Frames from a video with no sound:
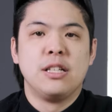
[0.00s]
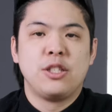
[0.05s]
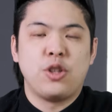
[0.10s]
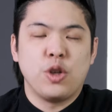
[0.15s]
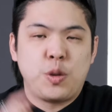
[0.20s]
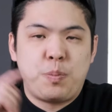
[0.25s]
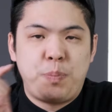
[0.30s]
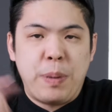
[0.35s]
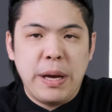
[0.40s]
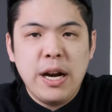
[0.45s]
So
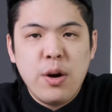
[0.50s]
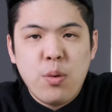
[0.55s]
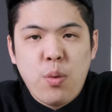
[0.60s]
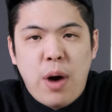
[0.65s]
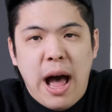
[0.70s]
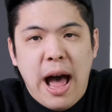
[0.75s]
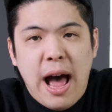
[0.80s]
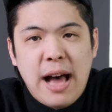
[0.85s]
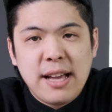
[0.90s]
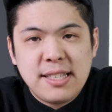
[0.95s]
it's been a
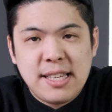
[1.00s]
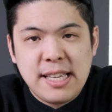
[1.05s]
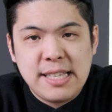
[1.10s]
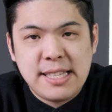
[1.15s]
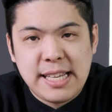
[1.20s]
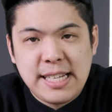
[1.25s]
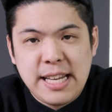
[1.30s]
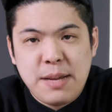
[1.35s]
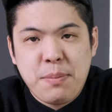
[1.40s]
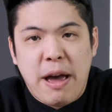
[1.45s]
while since
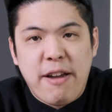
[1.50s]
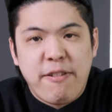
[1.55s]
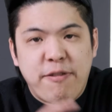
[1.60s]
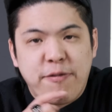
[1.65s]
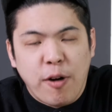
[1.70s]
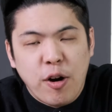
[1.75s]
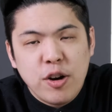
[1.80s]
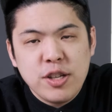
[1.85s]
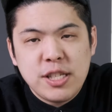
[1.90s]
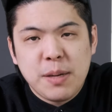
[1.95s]
I did my
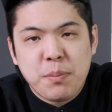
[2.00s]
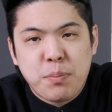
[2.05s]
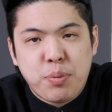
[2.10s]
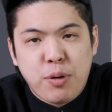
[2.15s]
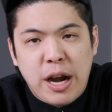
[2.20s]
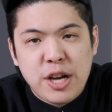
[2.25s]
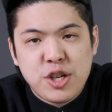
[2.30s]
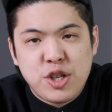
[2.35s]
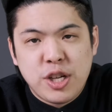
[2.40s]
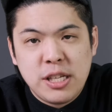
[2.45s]
first
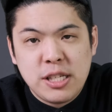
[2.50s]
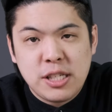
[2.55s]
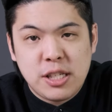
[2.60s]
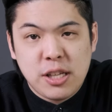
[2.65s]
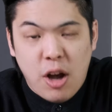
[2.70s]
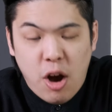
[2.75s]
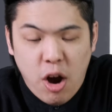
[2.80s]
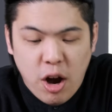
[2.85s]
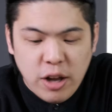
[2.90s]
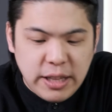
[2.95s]
impressions
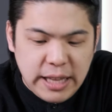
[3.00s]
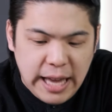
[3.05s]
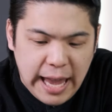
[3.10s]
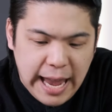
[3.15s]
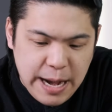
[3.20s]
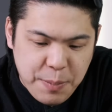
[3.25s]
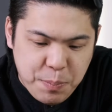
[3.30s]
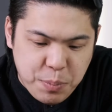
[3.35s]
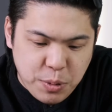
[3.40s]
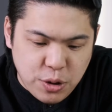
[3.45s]
on the
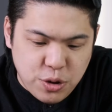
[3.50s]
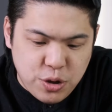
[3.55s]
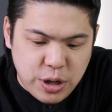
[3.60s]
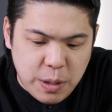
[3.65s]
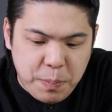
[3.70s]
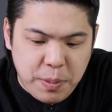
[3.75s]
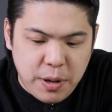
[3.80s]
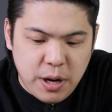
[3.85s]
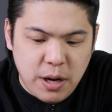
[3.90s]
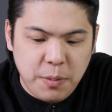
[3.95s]
April
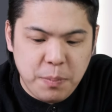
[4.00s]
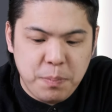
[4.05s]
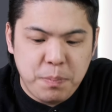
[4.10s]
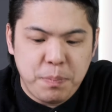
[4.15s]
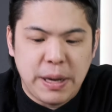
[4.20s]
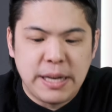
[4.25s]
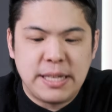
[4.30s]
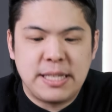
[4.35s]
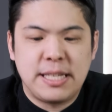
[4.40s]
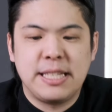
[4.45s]
dripper,
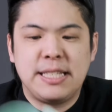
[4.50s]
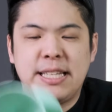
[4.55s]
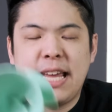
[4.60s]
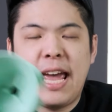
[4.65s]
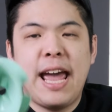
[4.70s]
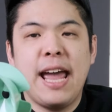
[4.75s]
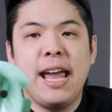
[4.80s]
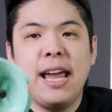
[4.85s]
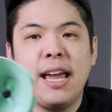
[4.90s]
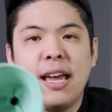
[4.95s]
but
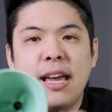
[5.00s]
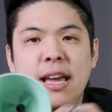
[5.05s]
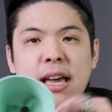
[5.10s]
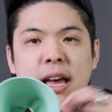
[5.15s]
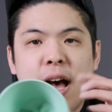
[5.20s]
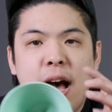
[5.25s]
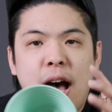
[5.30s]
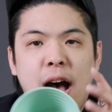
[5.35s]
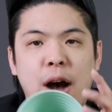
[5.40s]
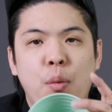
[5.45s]
today
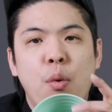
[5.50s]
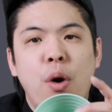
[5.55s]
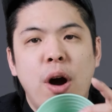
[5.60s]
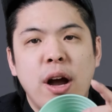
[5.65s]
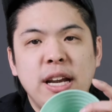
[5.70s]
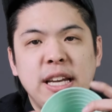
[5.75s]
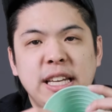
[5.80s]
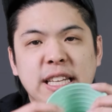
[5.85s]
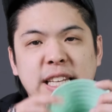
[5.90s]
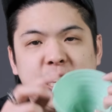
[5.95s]
I
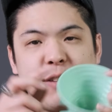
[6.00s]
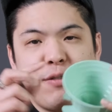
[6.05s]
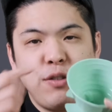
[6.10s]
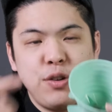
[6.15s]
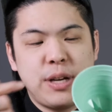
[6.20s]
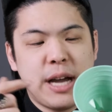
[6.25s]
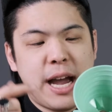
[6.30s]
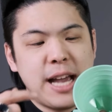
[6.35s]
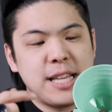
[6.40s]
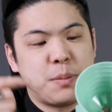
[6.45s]
wanted to give
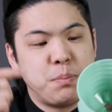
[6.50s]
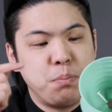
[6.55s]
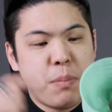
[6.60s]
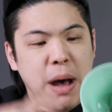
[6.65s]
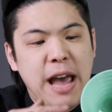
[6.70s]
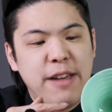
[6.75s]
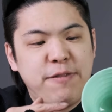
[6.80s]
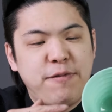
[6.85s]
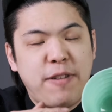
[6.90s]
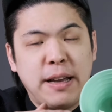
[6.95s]
you guys
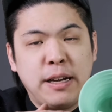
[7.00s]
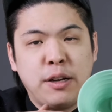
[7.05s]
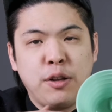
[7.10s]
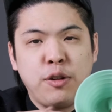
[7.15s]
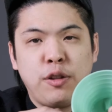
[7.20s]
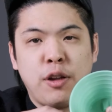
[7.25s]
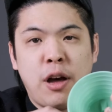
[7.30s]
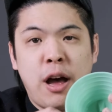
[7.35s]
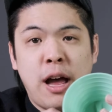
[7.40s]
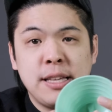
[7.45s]
my final
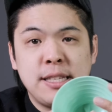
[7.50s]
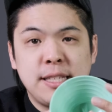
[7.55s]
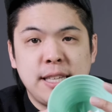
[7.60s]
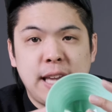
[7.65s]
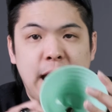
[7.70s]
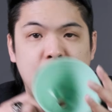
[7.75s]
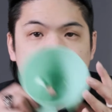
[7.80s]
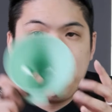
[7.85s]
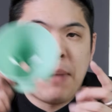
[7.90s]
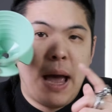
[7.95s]
thoughts
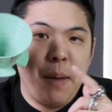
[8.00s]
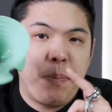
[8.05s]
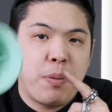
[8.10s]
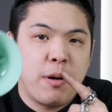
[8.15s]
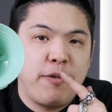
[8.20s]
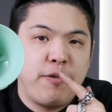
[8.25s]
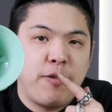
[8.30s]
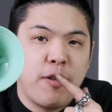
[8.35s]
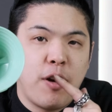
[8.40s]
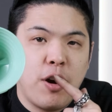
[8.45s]
and my
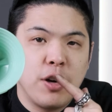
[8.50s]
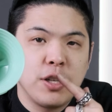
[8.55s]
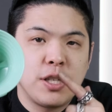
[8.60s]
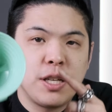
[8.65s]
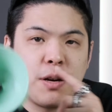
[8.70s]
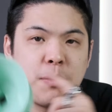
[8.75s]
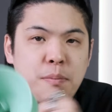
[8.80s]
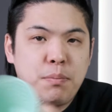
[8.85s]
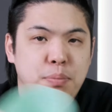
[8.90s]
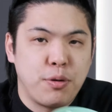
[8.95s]
preferred
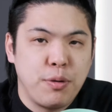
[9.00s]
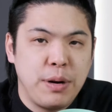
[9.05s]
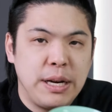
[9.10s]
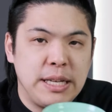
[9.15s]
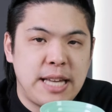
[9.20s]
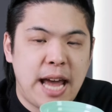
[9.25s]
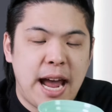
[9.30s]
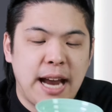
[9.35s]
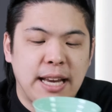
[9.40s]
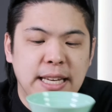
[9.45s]
brewing
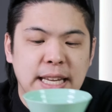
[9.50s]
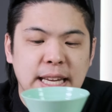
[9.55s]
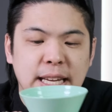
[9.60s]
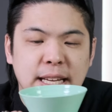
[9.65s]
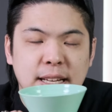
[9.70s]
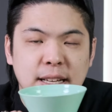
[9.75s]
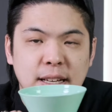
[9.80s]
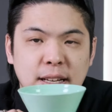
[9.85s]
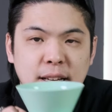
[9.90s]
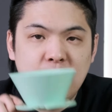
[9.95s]

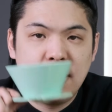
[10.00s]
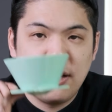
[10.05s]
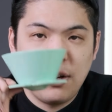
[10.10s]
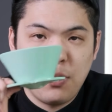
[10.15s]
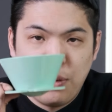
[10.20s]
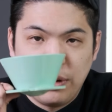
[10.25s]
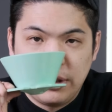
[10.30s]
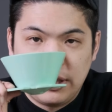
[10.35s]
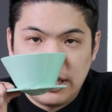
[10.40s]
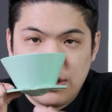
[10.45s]
technique
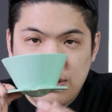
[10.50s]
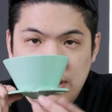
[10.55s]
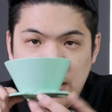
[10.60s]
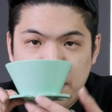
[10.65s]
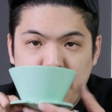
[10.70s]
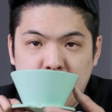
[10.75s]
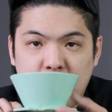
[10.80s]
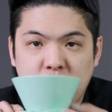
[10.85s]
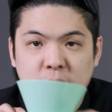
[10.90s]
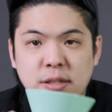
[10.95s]
with this
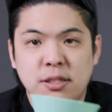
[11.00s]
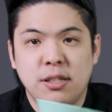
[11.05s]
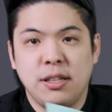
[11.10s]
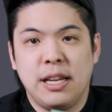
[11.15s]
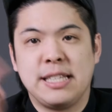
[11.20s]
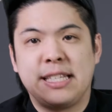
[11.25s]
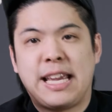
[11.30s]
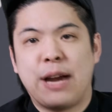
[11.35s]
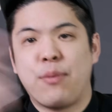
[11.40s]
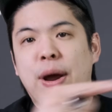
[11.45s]
dripper. So
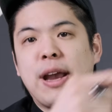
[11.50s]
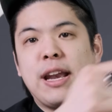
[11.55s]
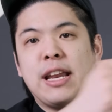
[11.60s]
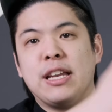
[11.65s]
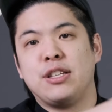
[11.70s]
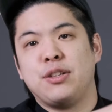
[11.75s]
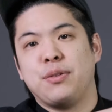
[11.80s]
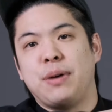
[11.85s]
let's get right into